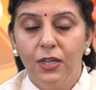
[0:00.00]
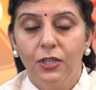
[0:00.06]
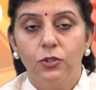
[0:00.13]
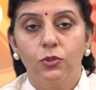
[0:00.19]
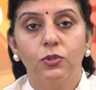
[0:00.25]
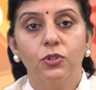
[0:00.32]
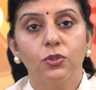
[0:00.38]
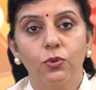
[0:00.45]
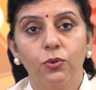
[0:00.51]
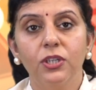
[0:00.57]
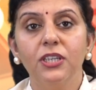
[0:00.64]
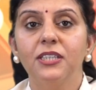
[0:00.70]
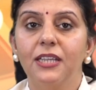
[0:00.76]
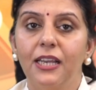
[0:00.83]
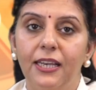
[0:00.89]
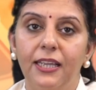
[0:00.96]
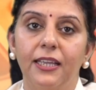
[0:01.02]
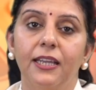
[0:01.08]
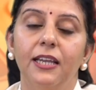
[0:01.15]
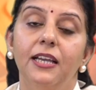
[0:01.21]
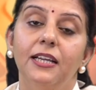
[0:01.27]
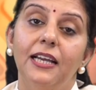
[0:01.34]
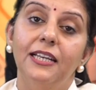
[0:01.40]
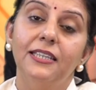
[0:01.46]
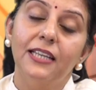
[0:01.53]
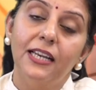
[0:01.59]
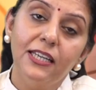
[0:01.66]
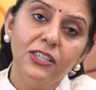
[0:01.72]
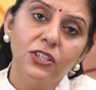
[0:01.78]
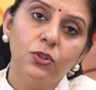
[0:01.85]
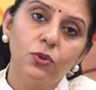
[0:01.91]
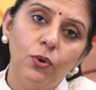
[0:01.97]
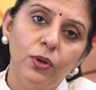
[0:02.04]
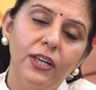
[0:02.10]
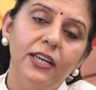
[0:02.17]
So storytelling and telling story